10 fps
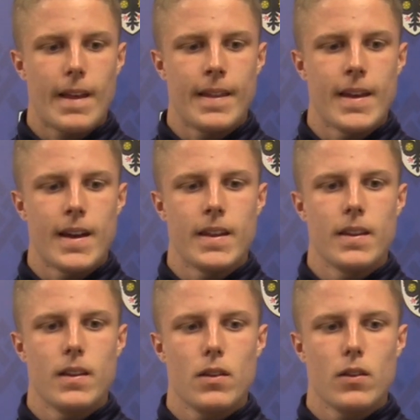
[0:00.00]

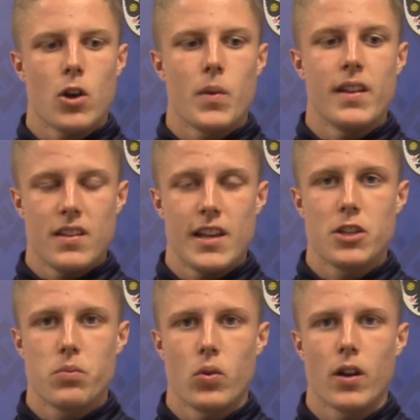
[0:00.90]
then going into
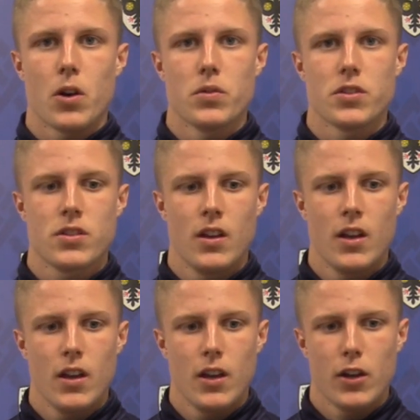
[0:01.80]
Eastbourne, I was,
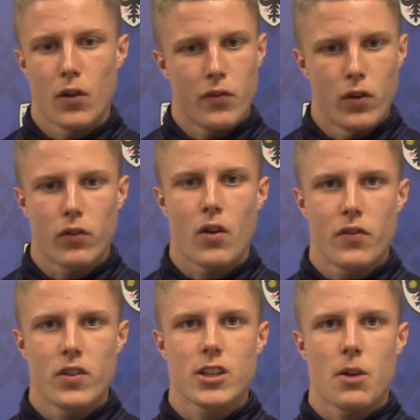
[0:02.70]
you know, full of
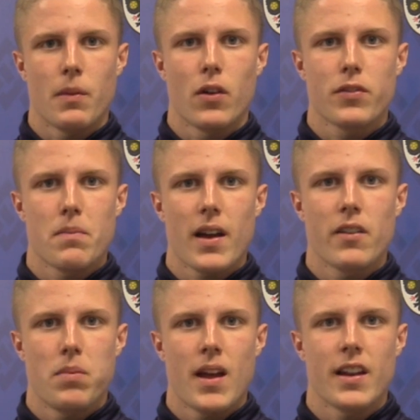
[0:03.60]
confidence coming off the back
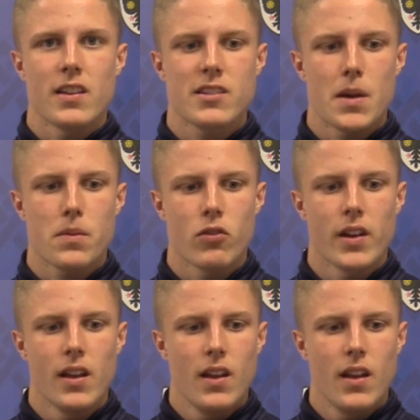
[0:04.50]
of playing at step
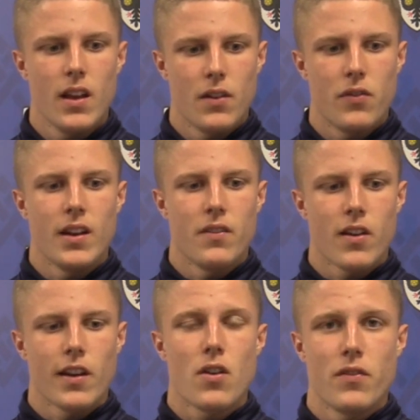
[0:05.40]
three and feeling
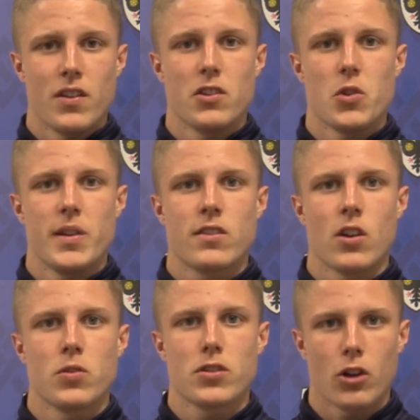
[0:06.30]
very confident doing
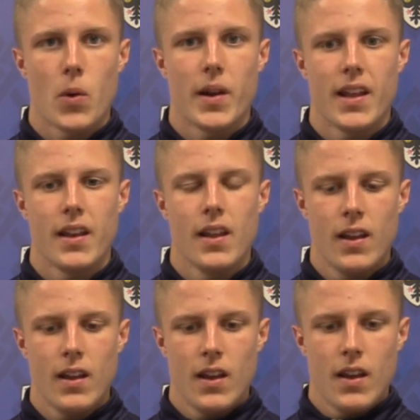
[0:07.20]
so. So going in,
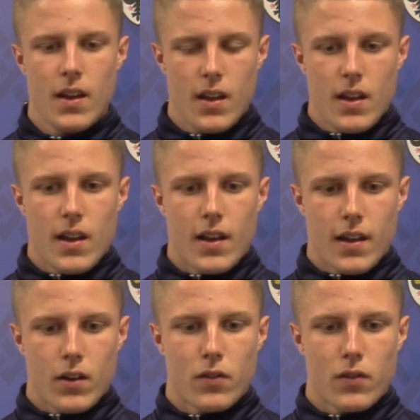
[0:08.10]
and